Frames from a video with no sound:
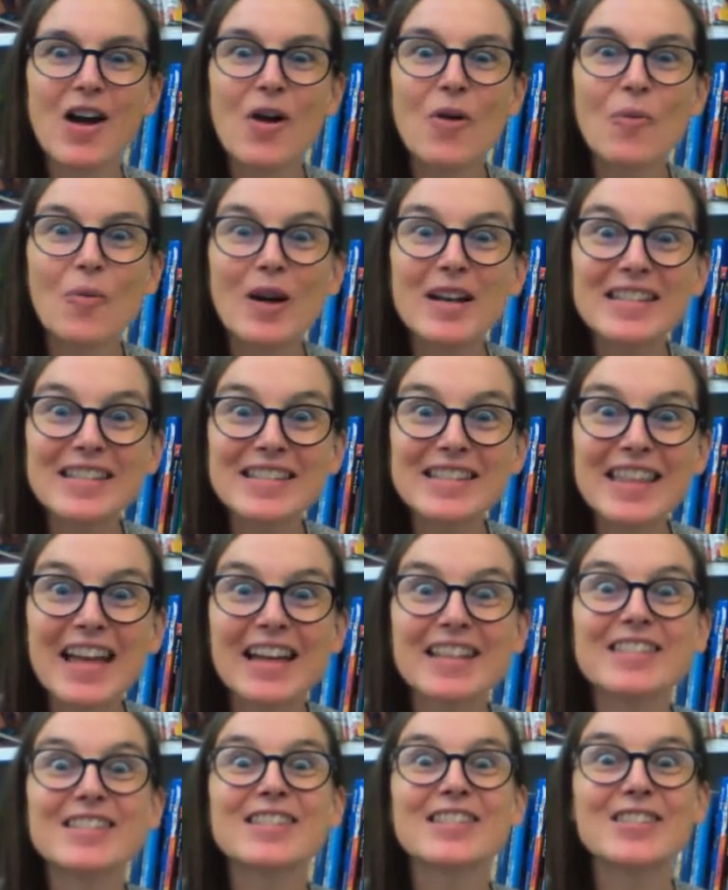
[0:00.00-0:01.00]
Wasn't
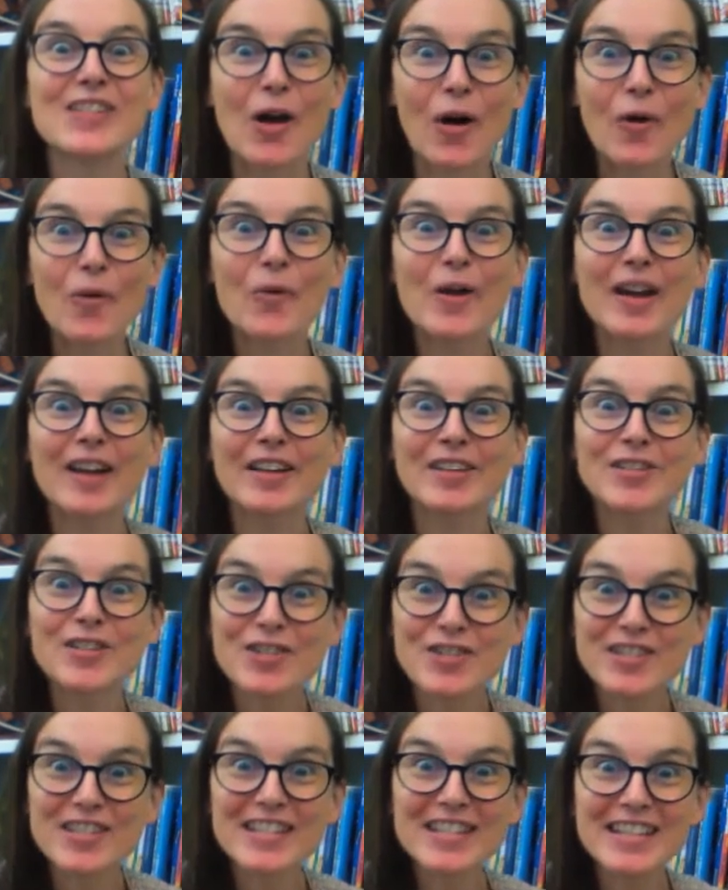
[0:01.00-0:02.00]
that so
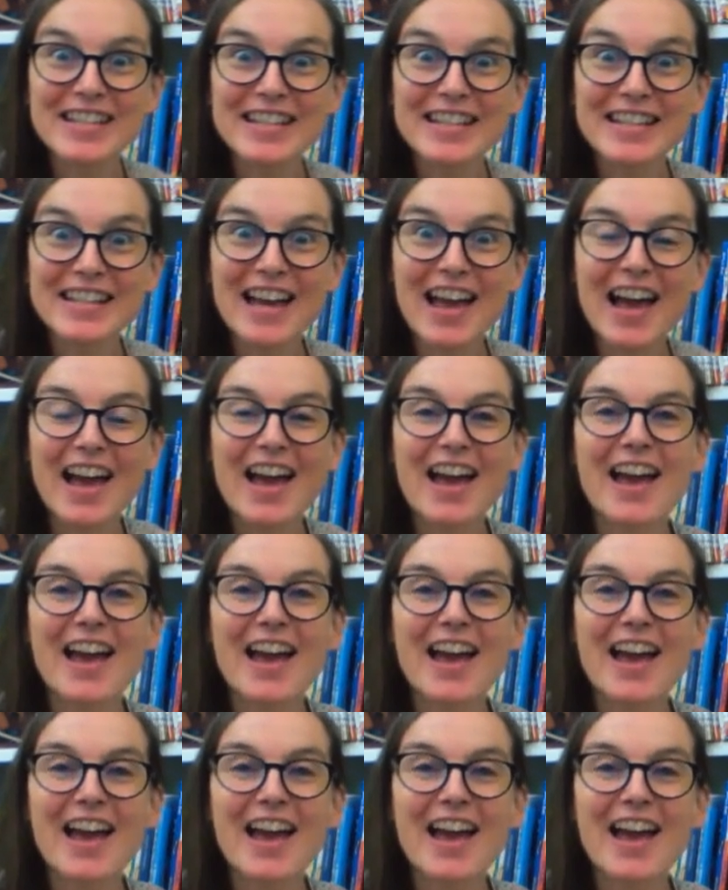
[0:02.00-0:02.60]
interesting?